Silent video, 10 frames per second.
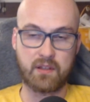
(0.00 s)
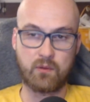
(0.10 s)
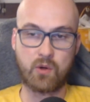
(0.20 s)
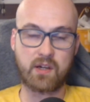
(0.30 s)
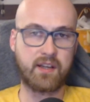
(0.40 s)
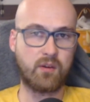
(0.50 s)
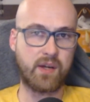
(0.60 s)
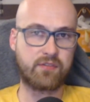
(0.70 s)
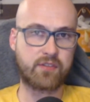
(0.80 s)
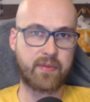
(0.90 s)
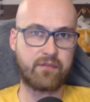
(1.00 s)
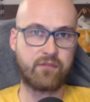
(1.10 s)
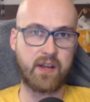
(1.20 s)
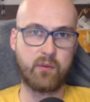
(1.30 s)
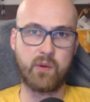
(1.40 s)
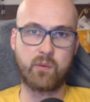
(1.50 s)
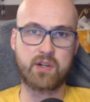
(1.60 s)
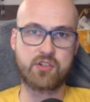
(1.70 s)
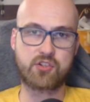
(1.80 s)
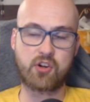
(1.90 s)
Walking away from that fight, we
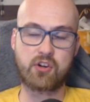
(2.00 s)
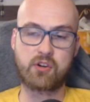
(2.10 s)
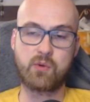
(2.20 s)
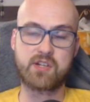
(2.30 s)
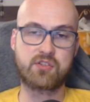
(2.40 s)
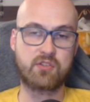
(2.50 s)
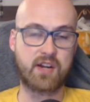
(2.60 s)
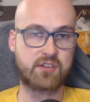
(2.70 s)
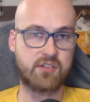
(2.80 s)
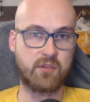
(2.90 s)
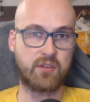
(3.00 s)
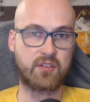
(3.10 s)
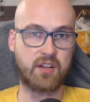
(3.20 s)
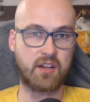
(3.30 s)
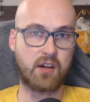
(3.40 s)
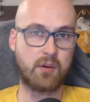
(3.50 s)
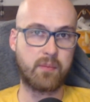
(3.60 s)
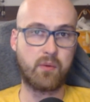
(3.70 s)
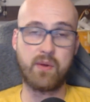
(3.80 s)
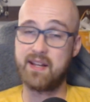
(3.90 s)
weren't sure which direction it was going to go,
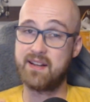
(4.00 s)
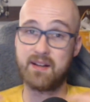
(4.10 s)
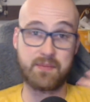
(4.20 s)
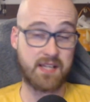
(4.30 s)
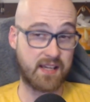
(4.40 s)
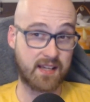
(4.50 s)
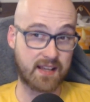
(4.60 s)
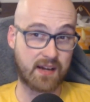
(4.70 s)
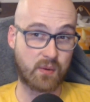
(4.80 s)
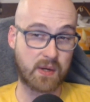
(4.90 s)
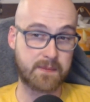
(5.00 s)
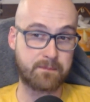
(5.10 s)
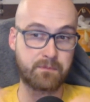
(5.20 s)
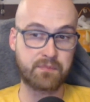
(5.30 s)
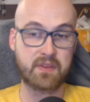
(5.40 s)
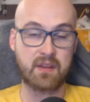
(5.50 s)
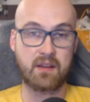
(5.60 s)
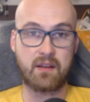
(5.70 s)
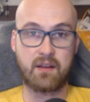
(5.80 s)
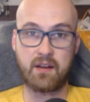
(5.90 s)
but we ended up taking that one.
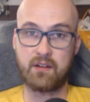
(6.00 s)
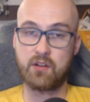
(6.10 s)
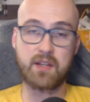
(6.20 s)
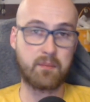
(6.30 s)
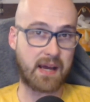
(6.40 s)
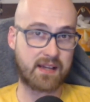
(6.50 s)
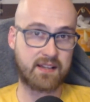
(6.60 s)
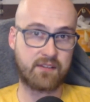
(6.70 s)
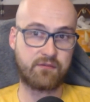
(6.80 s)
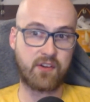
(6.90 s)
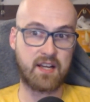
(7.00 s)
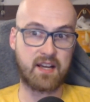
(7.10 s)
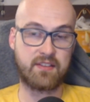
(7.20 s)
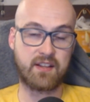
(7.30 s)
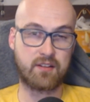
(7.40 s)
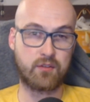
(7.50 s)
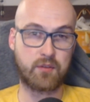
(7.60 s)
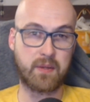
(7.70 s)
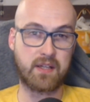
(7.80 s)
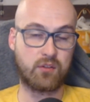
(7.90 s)
Looking back at that fight, I think it was
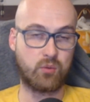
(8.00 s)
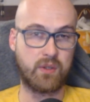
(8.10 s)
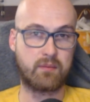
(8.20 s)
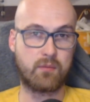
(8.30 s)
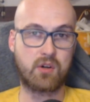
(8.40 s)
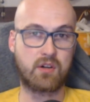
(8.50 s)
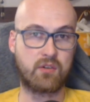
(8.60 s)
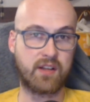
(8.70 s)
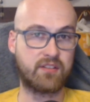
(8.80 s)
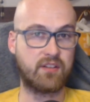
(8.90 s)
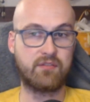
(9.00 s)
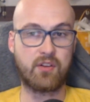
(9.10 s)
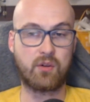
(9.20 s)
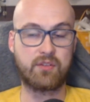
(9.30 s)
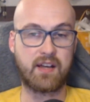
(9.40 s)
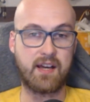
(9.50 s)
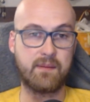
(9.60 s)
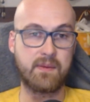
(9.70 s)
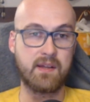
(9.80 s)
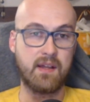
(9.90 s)
because we were more aggressive the whole
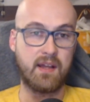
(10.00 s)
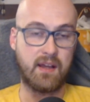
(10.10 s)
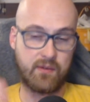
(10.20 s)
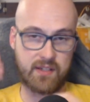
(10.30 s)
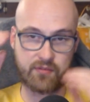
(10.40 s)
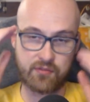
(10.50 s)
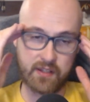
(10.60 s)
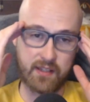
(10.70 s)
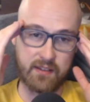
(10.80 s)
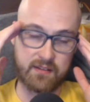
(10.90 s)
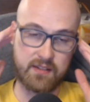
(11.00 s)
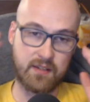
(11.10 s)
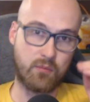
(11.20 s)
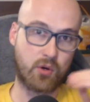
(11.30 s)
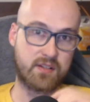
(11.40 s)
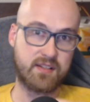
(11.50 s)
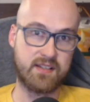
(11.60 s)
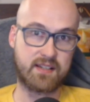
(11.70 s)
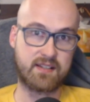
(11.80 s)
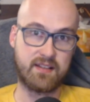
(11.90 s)
time, and we definitely did more to
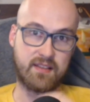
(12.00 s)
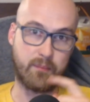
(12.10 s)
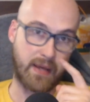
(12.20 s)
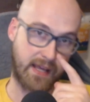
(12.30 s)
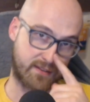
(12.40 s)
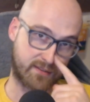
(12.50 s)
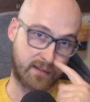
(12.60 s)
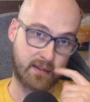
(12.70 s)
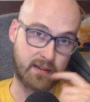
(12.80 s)
dictate the pace.